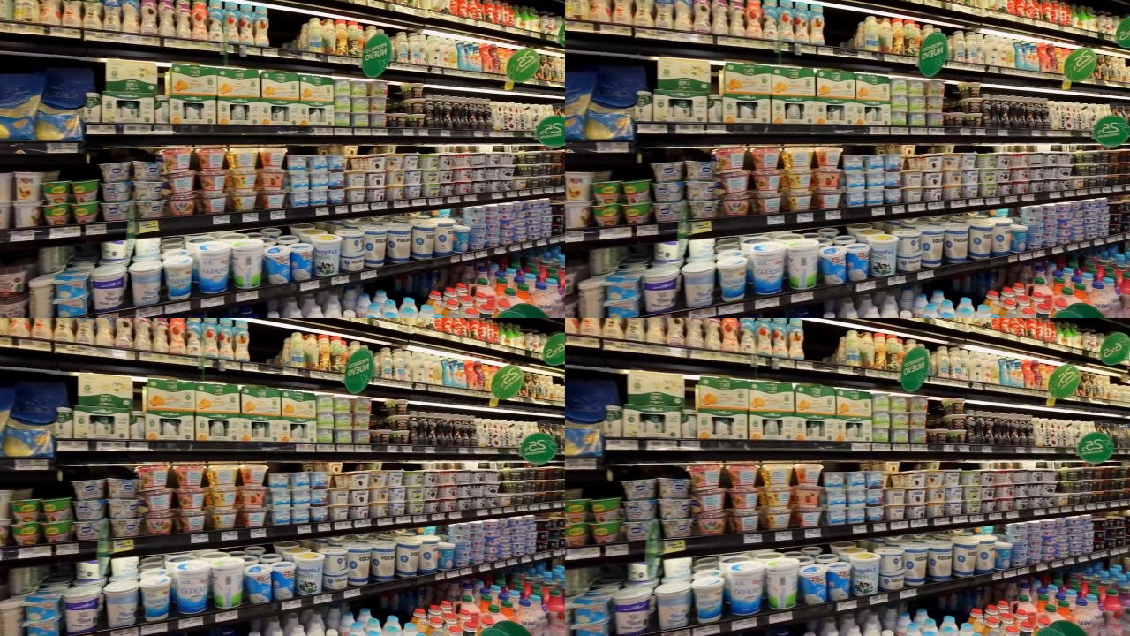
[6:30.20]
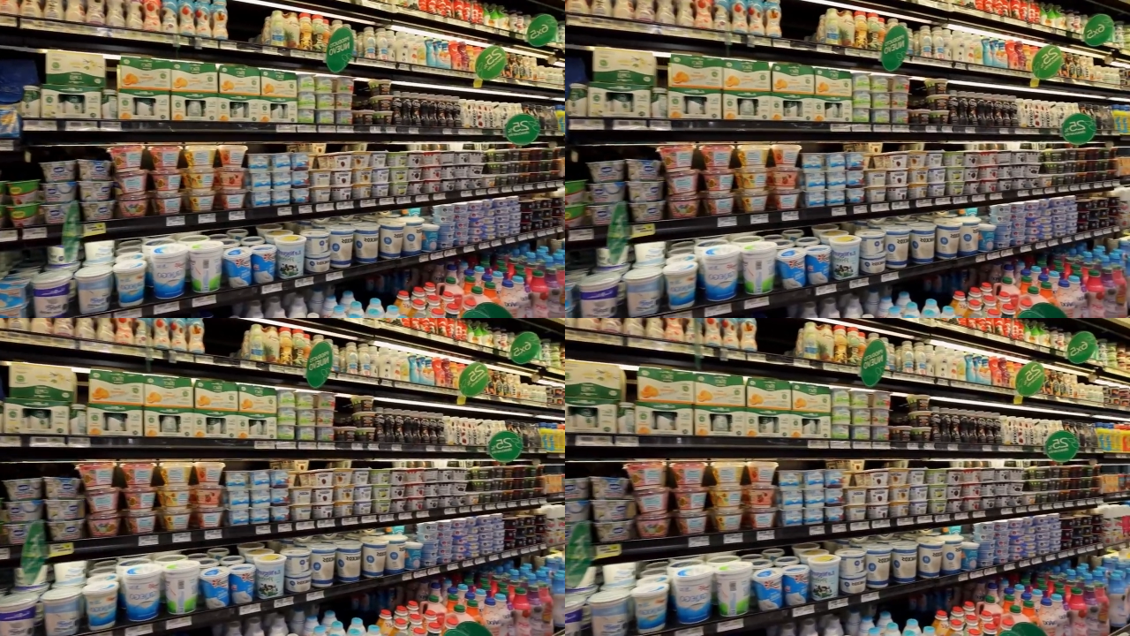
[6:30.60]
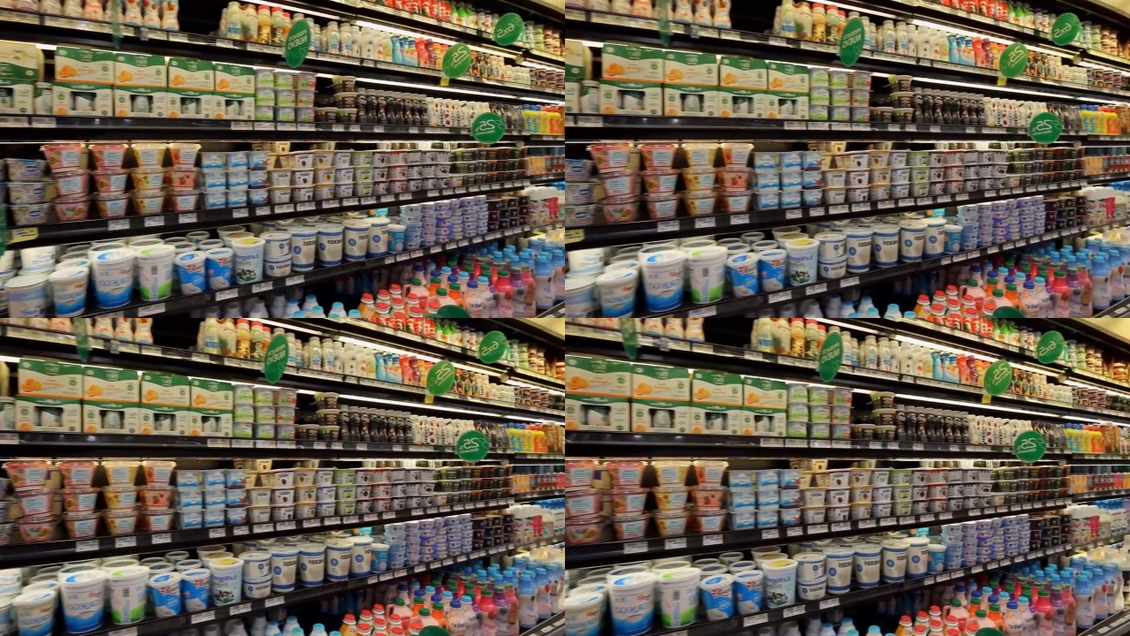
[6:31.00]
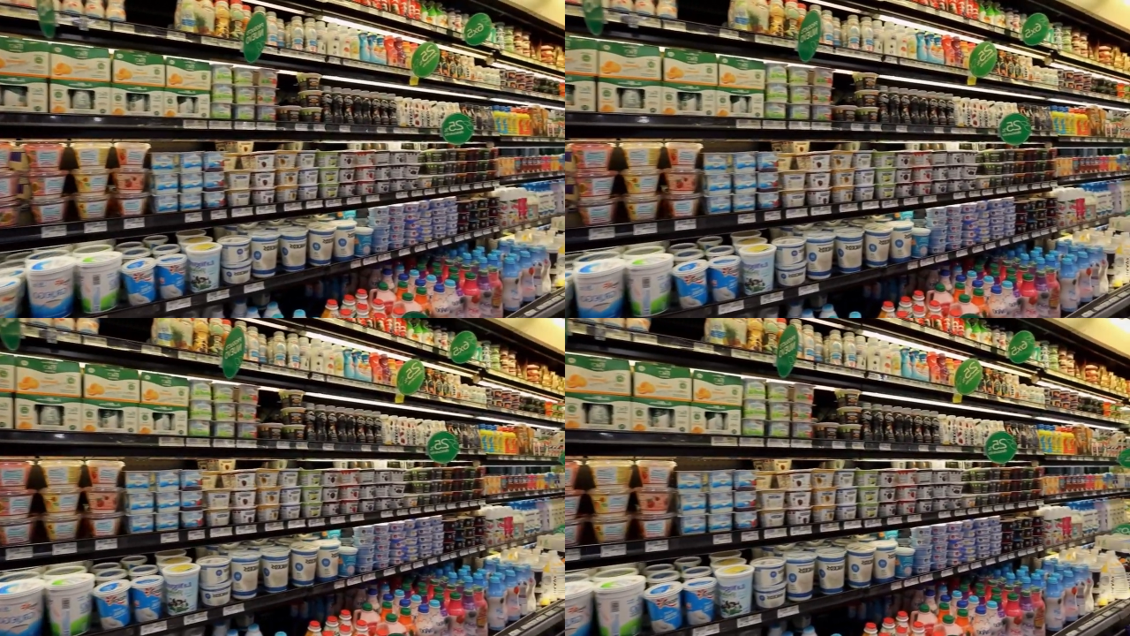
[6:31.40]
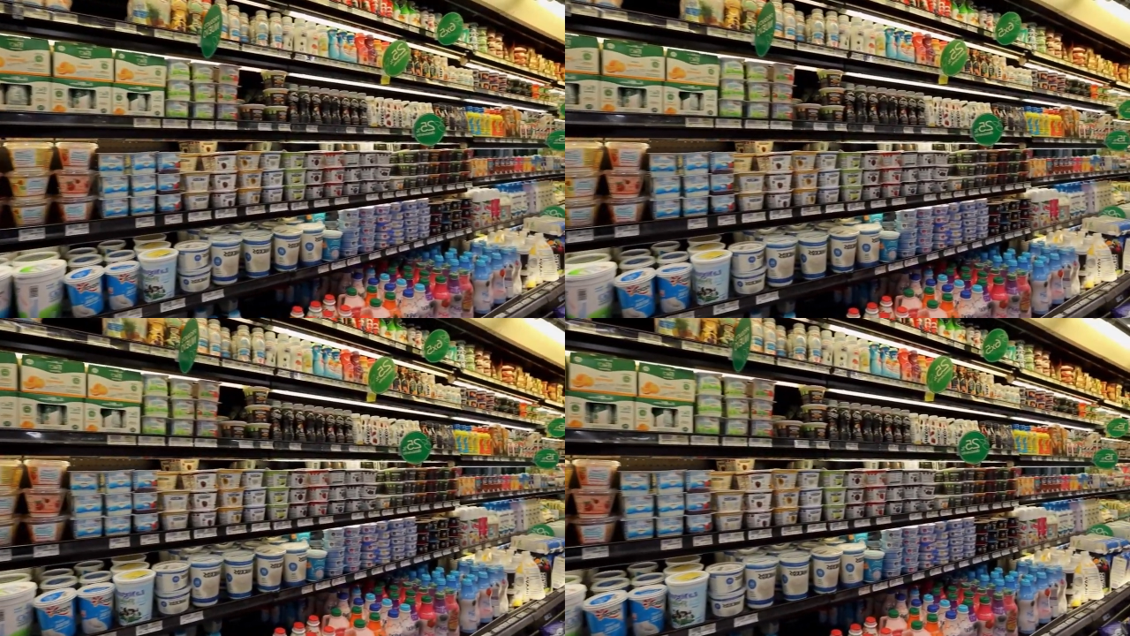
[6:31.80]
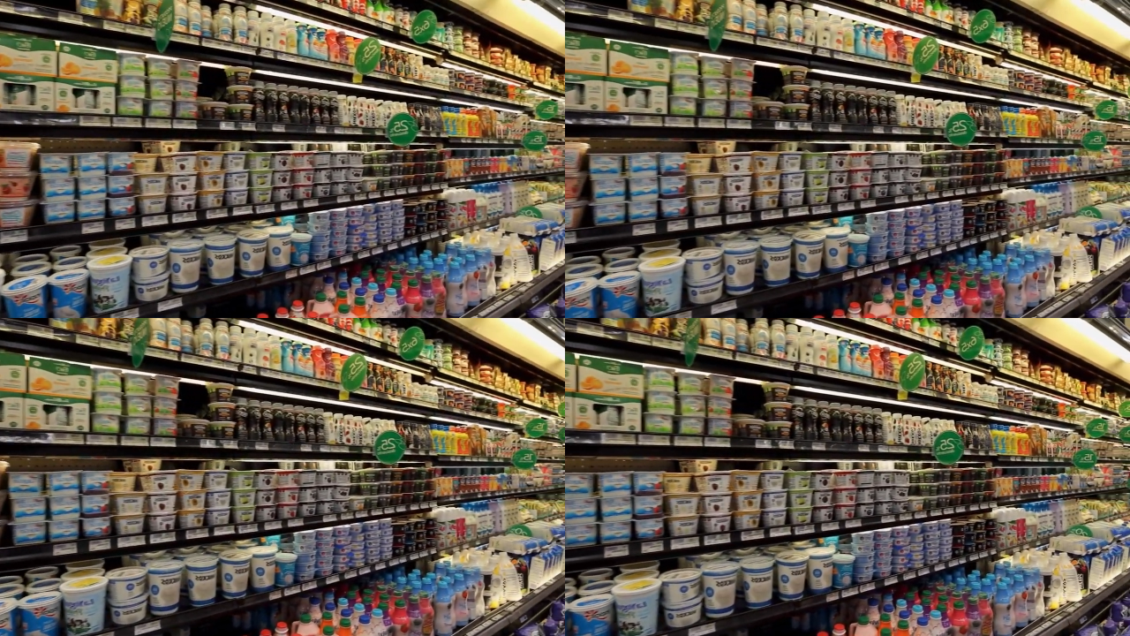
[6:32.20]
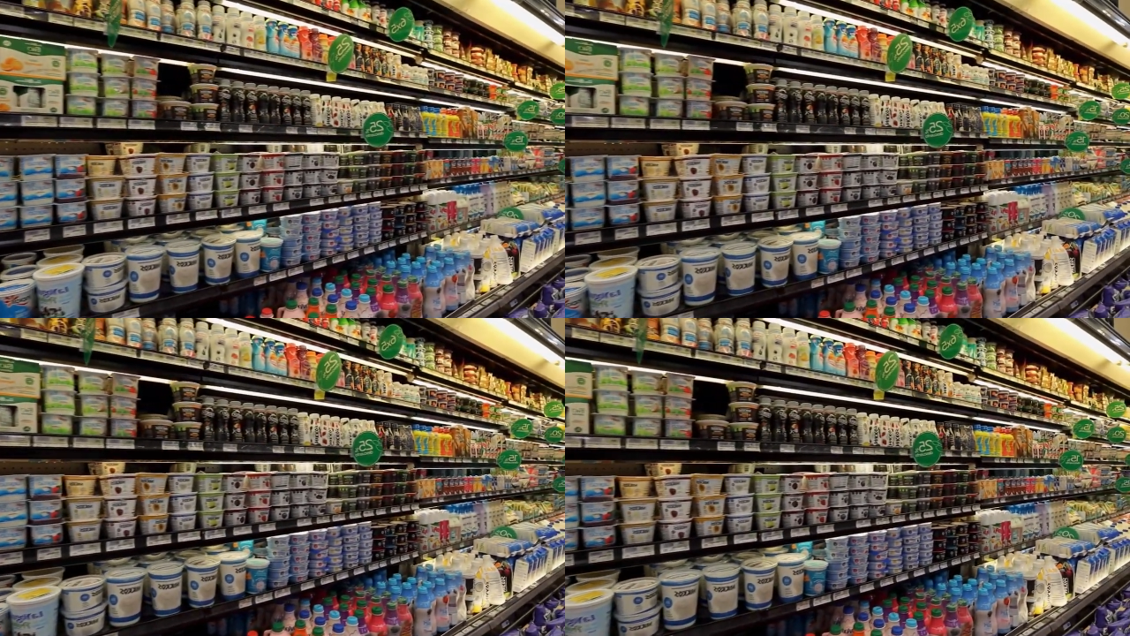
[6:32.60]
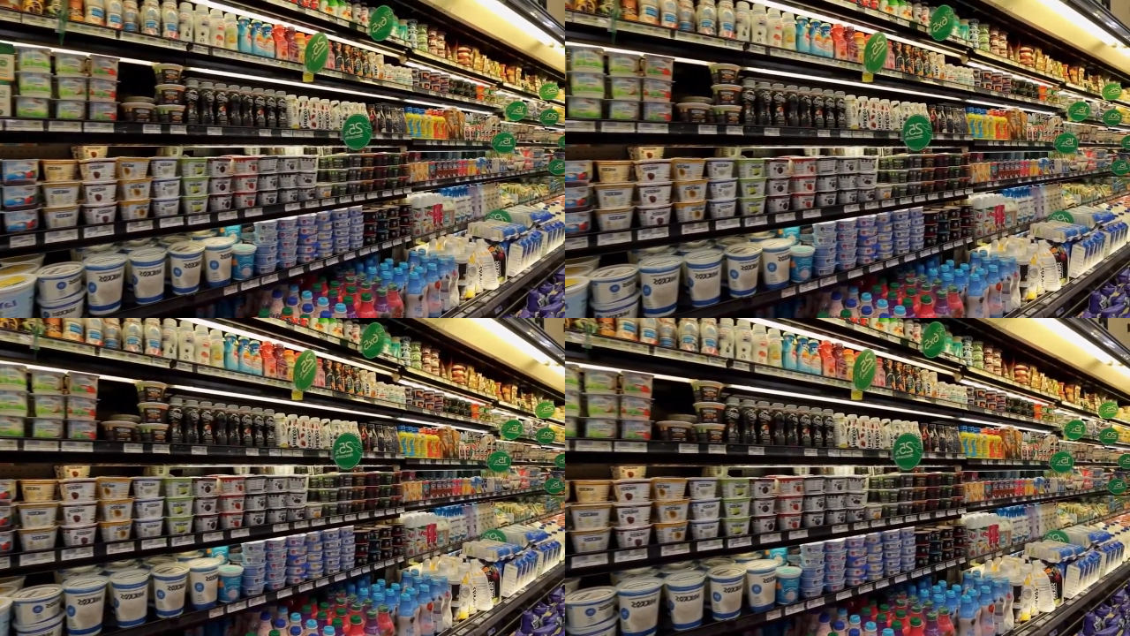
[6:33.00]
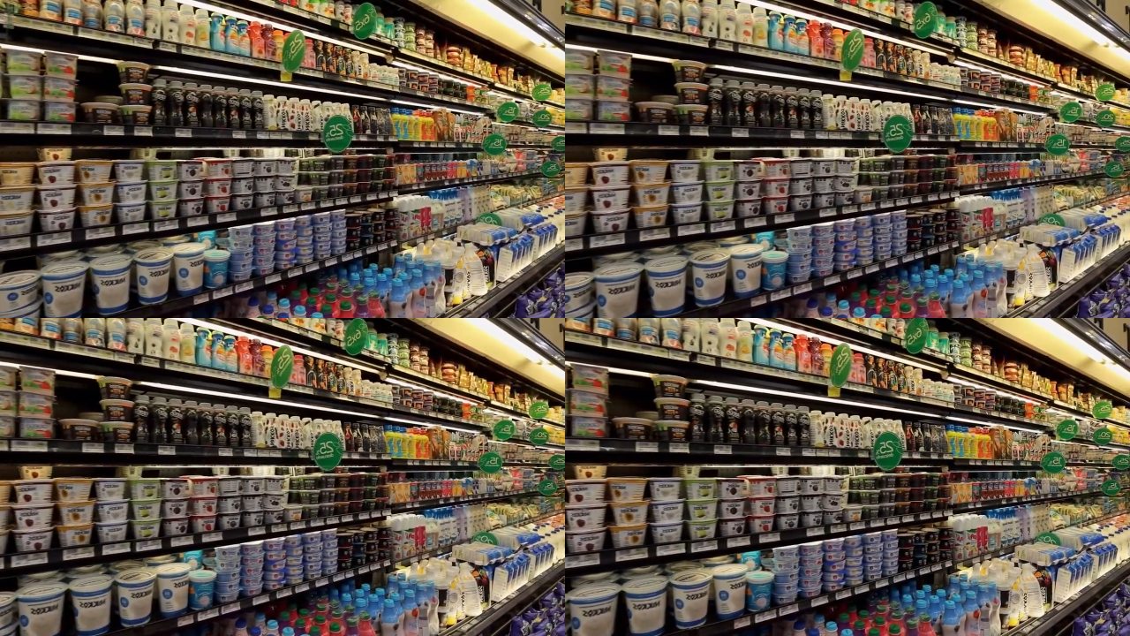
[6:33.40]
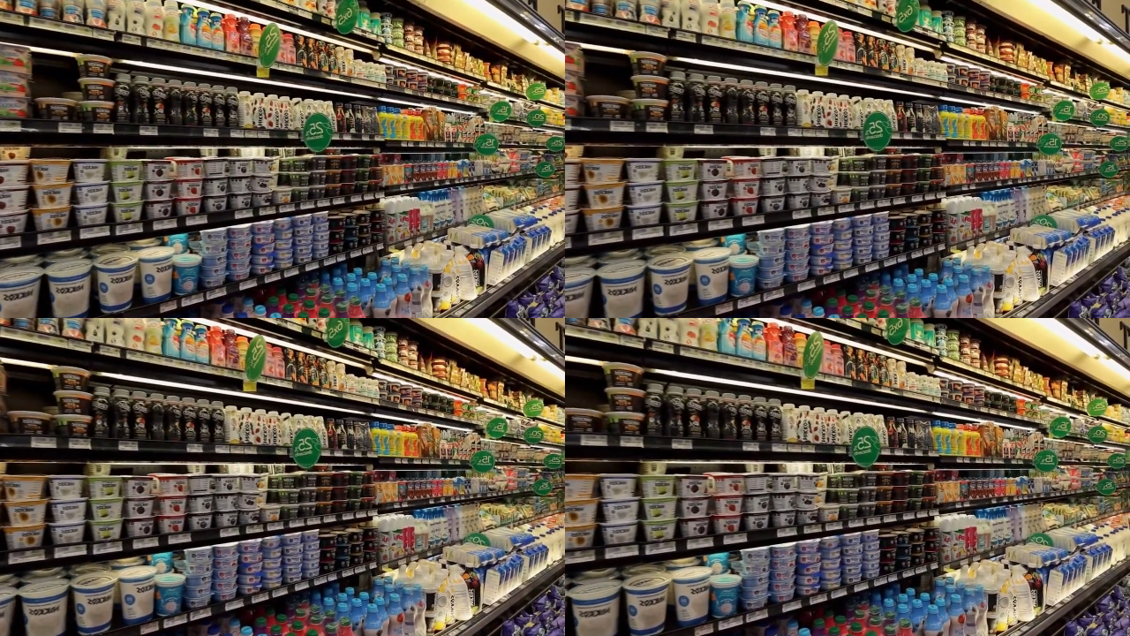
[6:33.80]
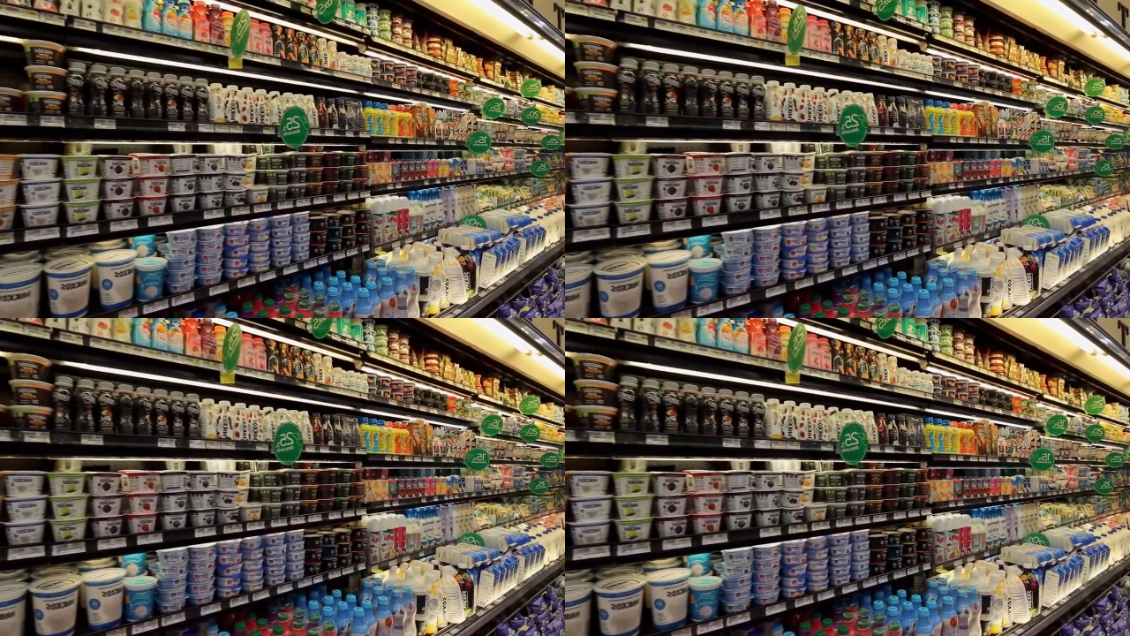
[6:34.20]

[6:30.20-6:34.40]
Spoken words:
Nobody's mouth can be seen.